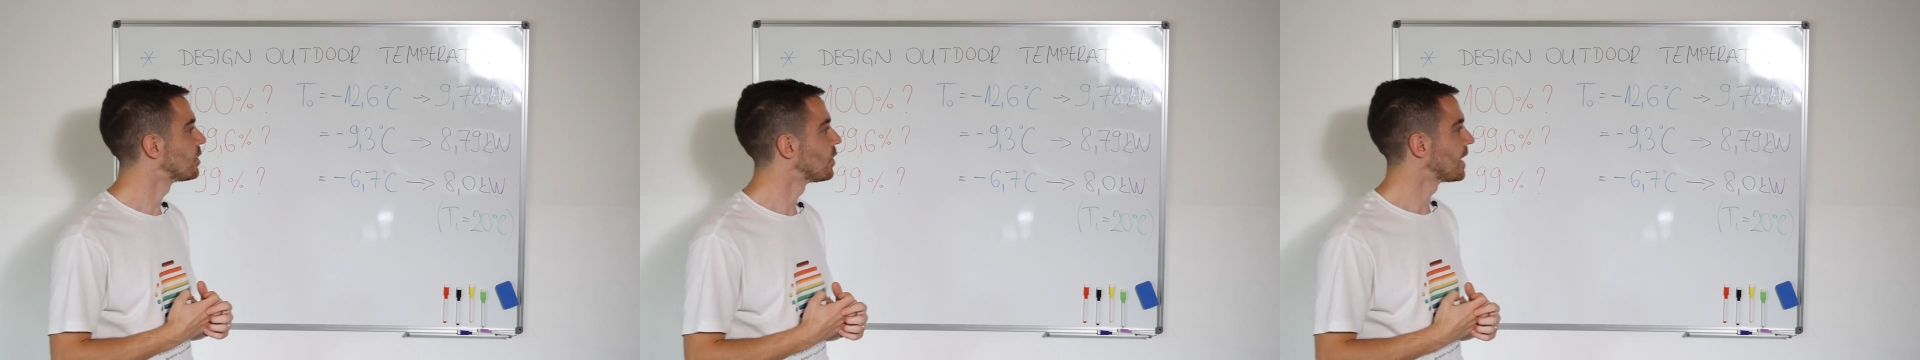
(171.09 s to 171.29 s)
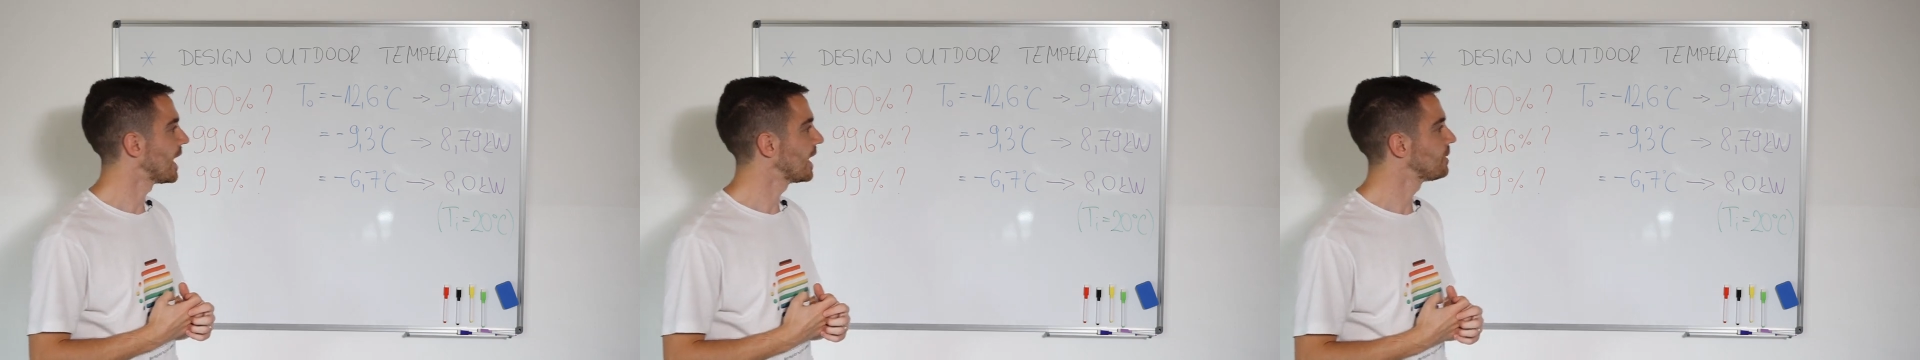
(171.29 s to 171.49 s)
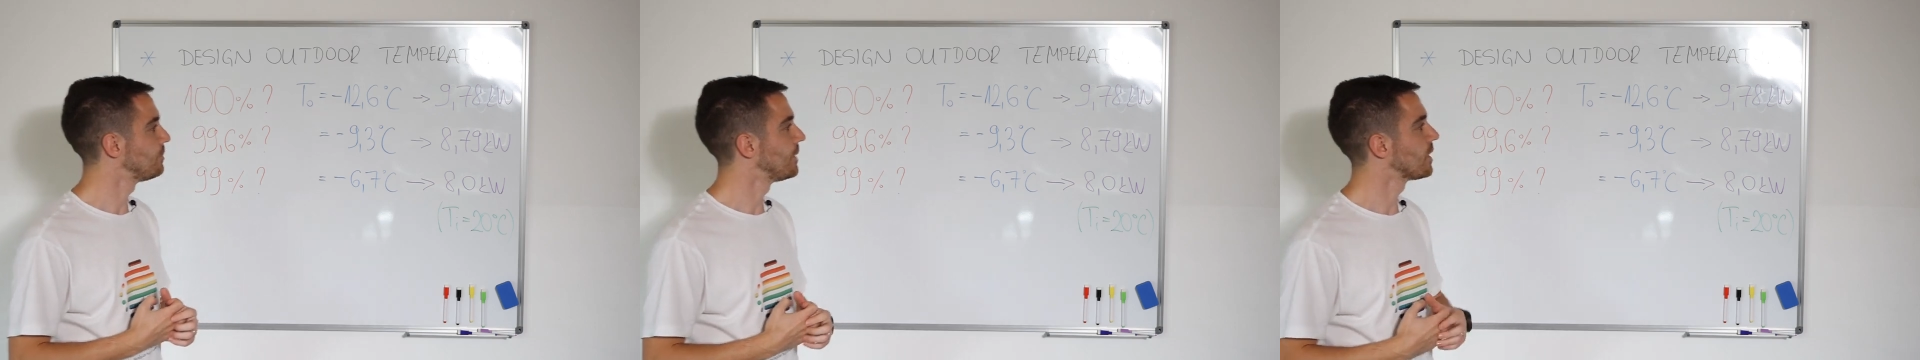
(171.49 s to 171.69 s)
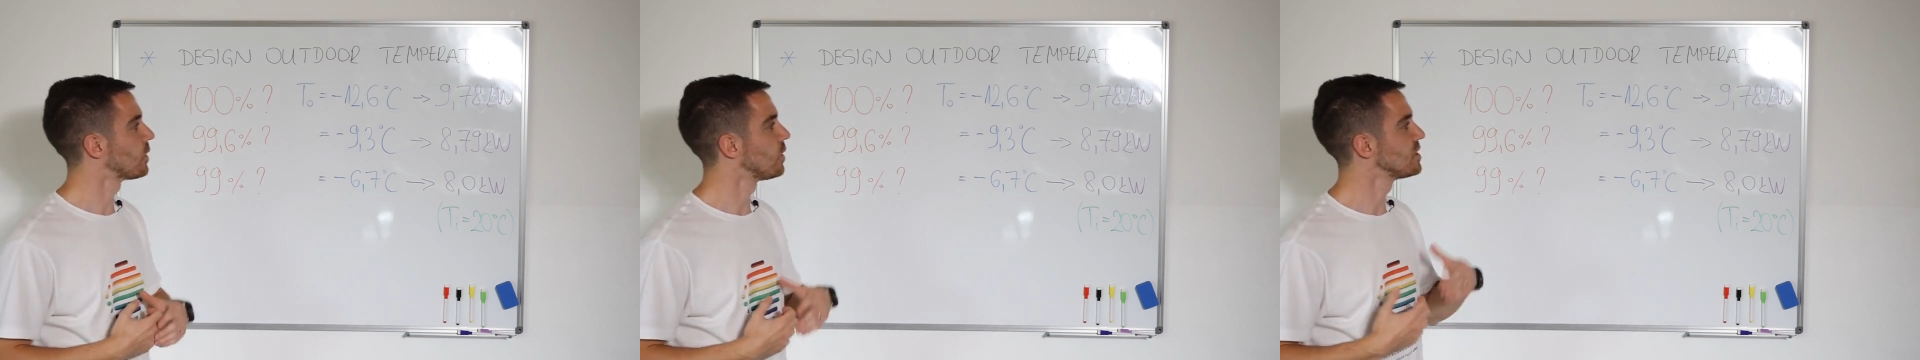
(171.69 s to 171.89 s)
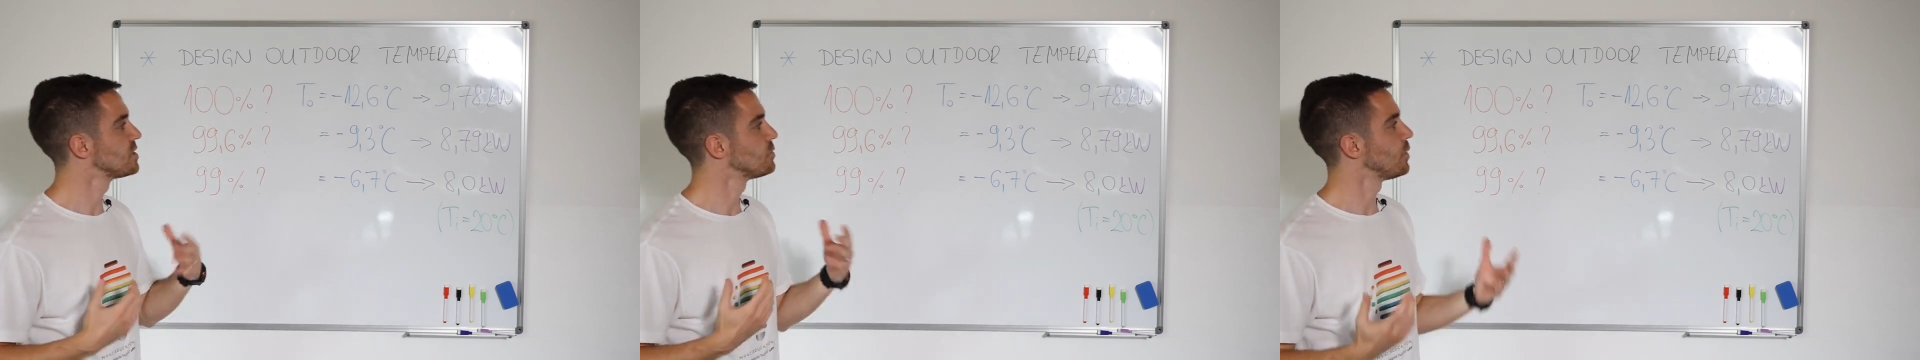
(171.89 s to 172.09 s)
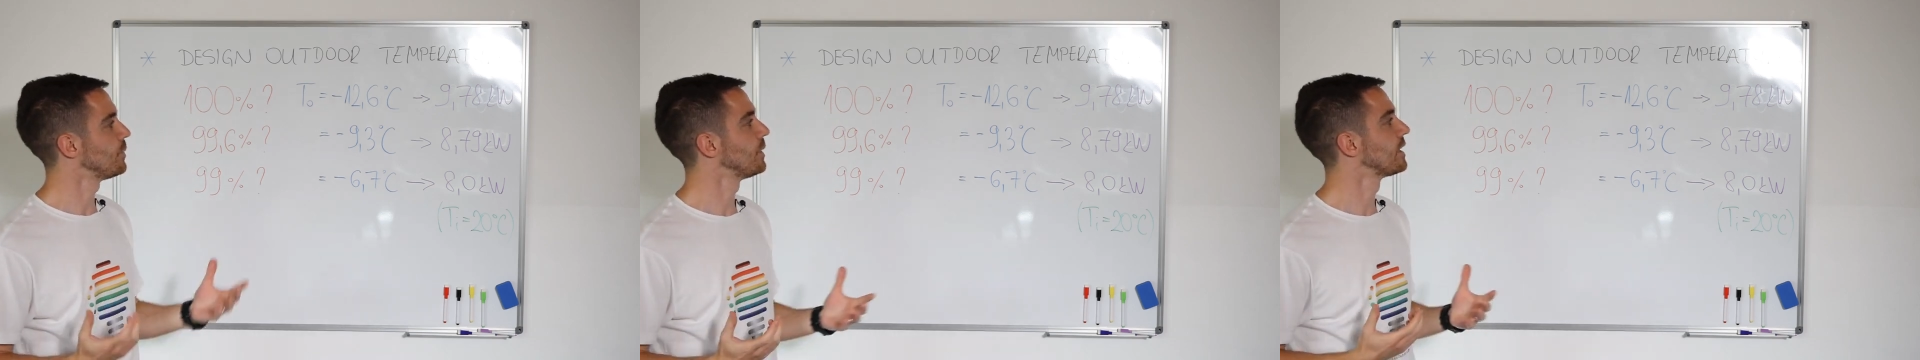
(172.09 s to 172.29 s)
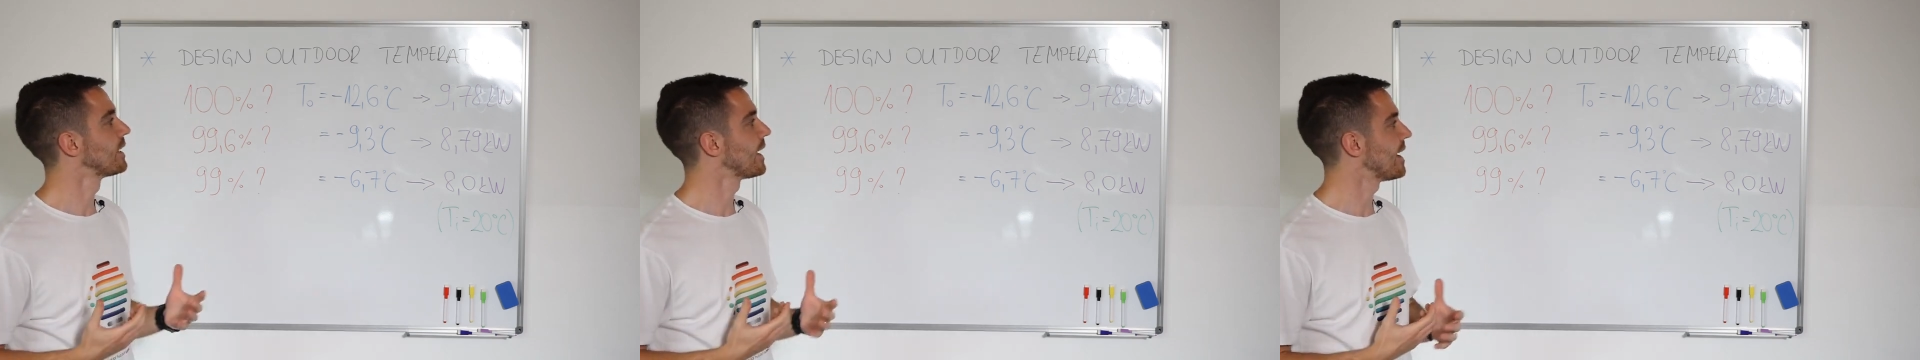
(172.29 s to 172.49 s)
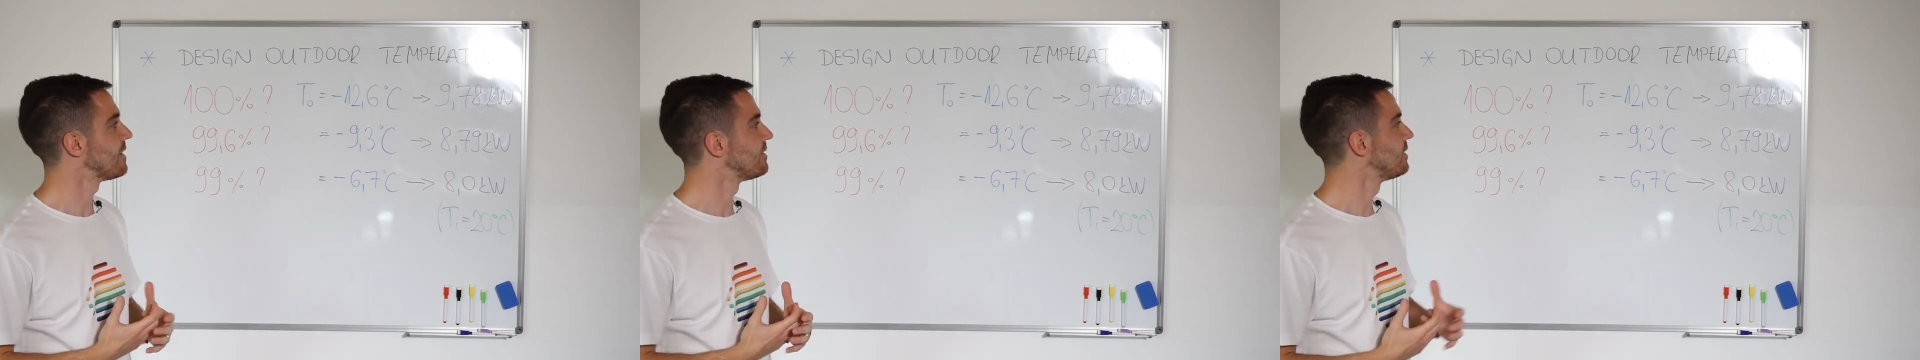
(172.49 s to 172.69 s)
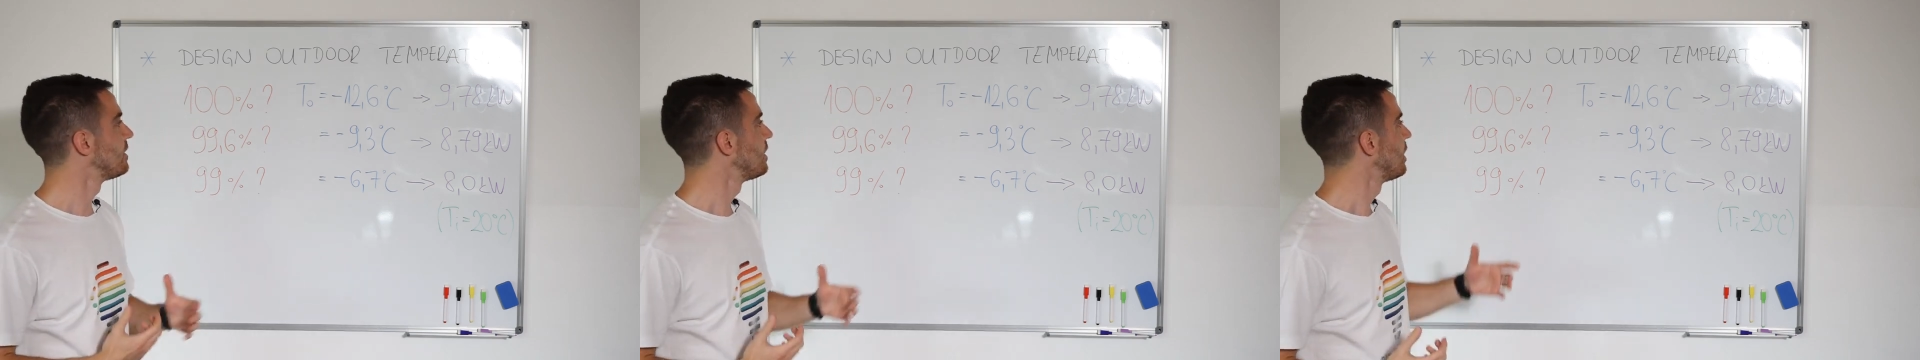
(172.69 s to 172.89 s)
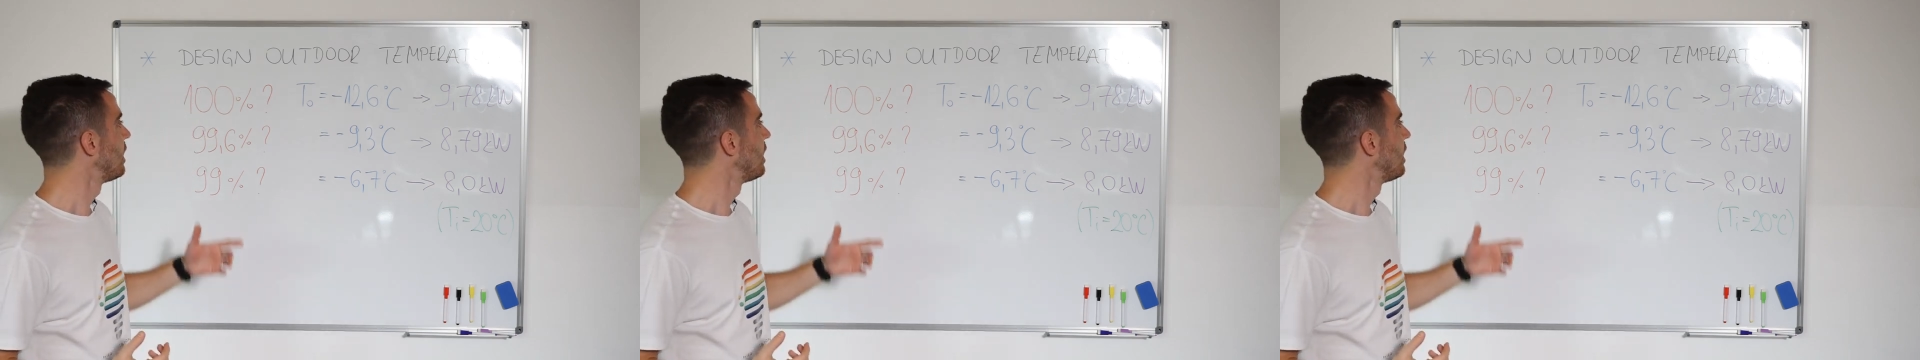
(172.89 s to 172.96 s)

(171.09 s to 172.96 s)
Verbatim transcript: correct because we will have